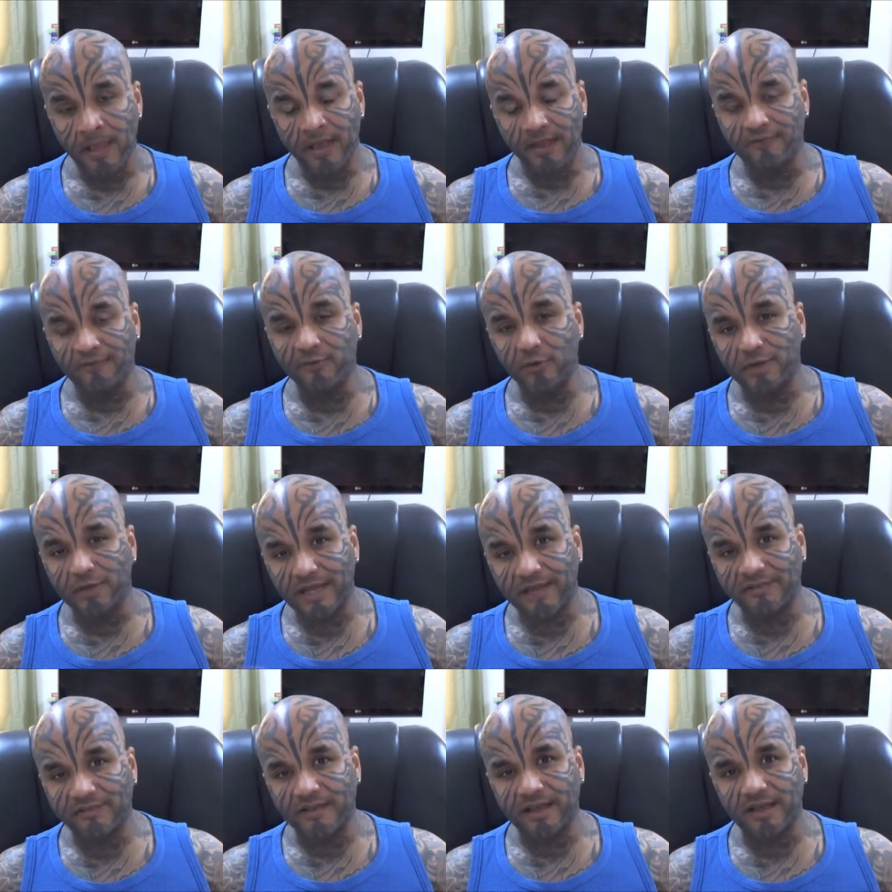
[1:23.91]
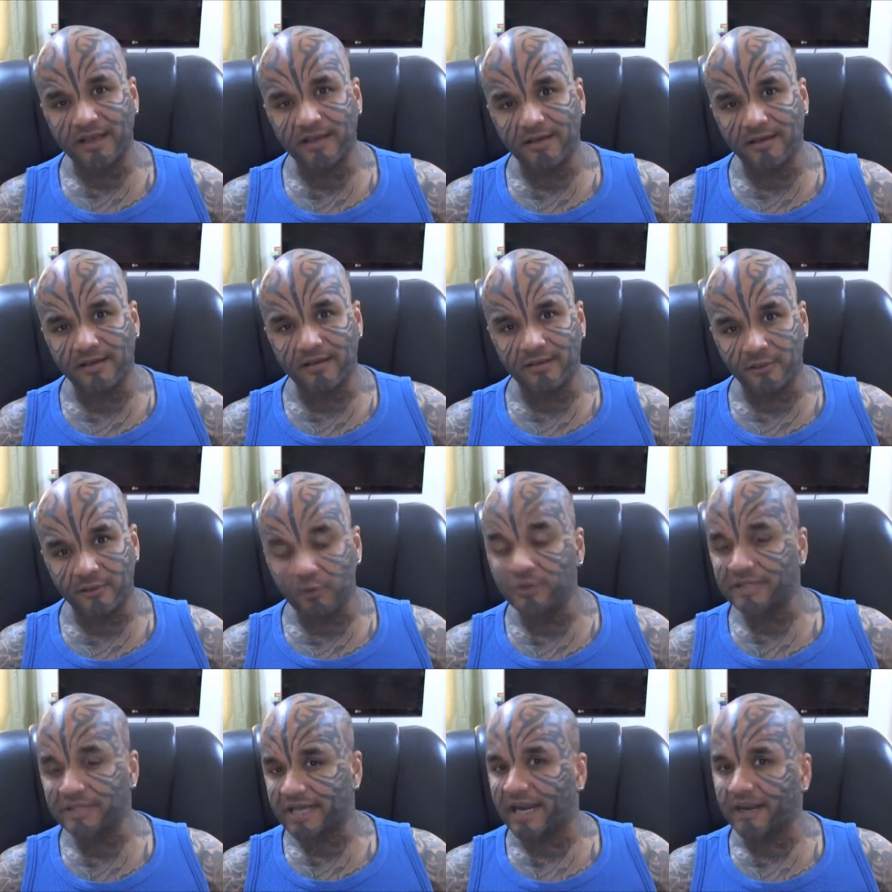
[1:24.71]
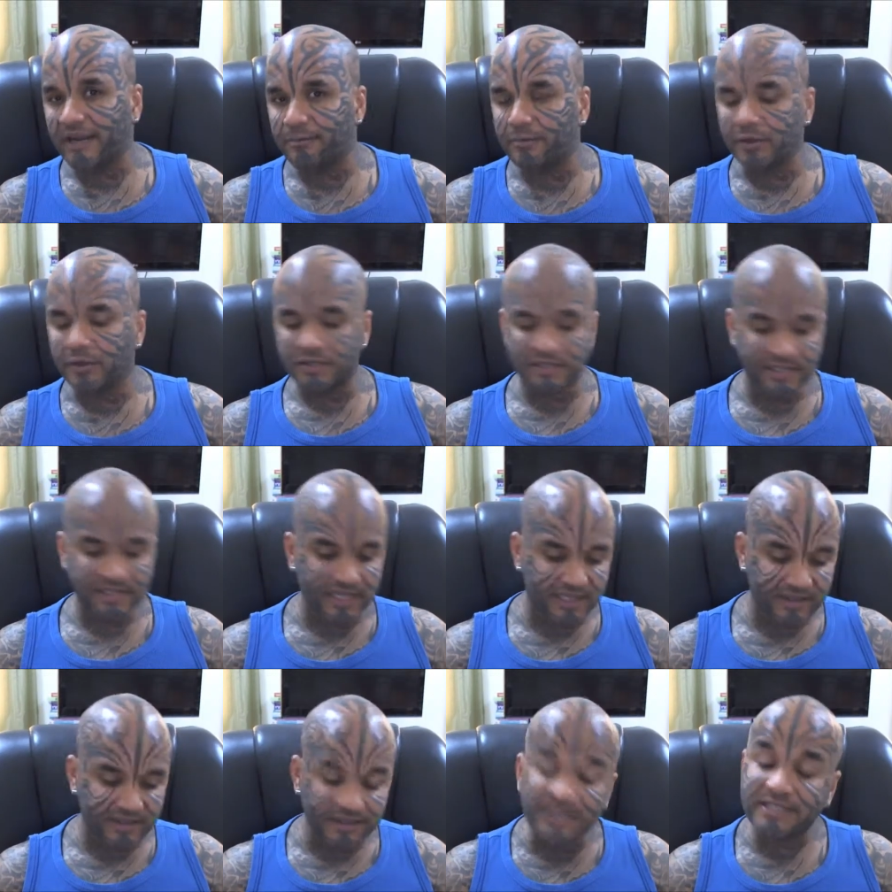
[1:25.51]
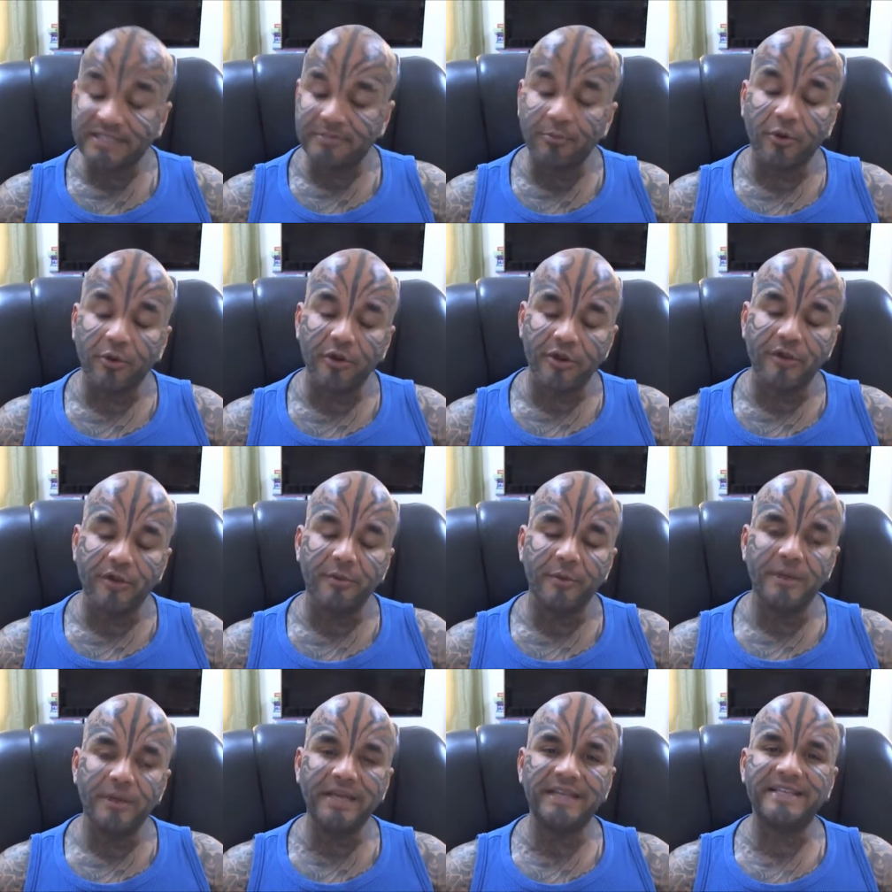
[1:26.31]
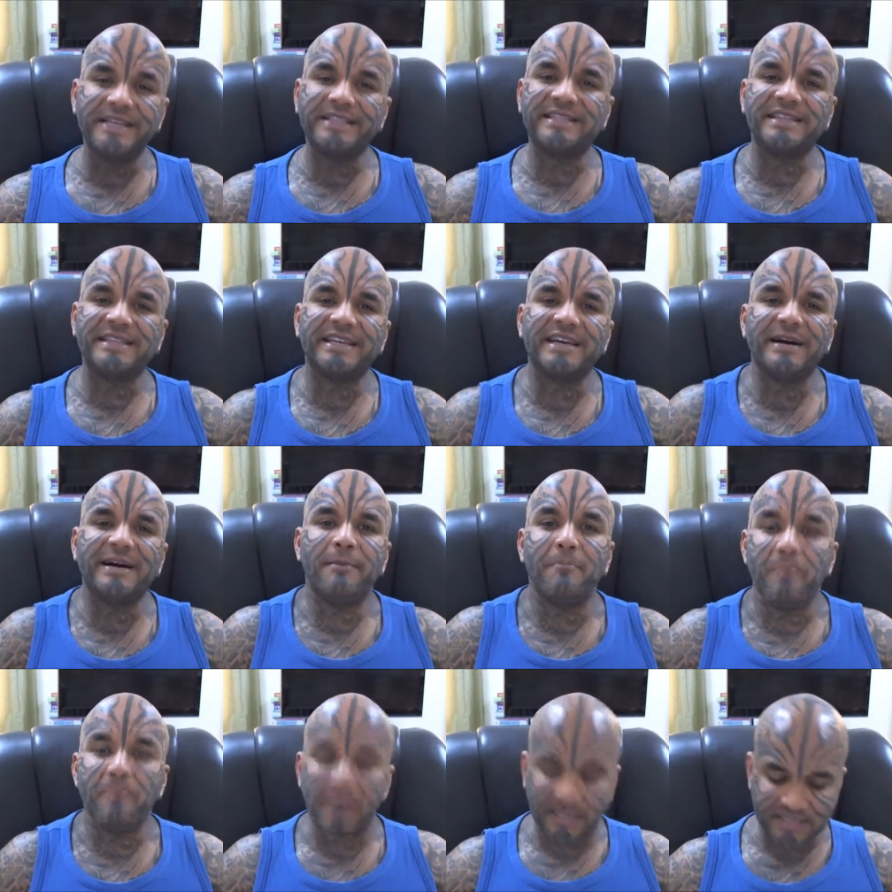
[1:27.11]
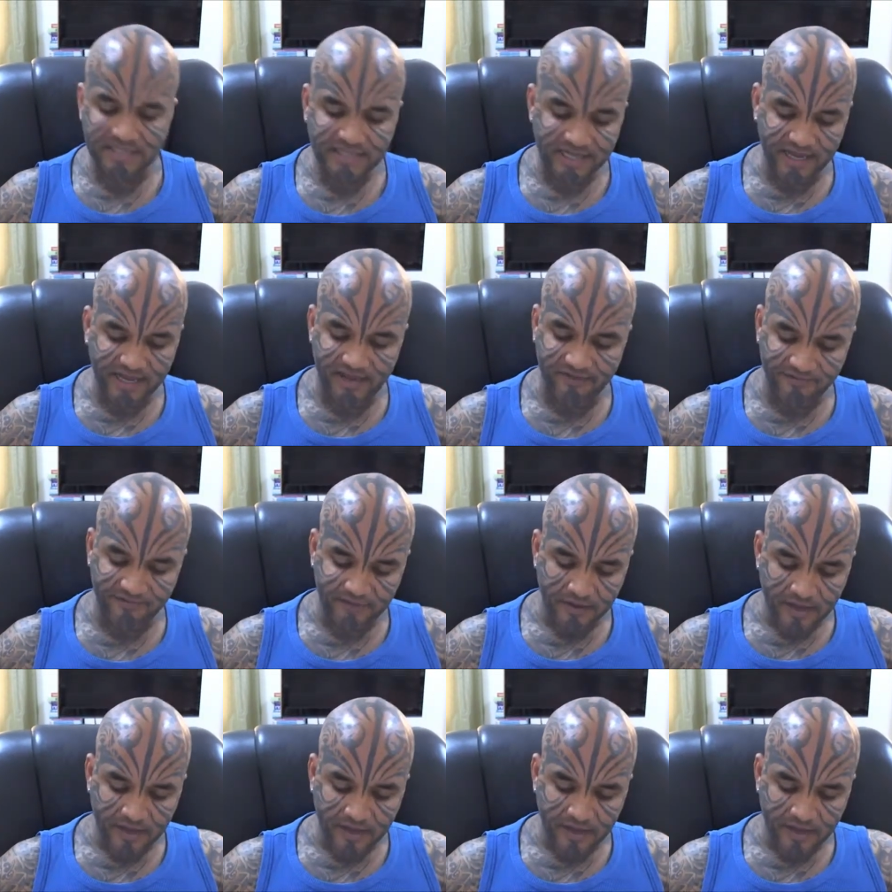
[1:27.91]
If you loved those kind of books, then this book is a must-have.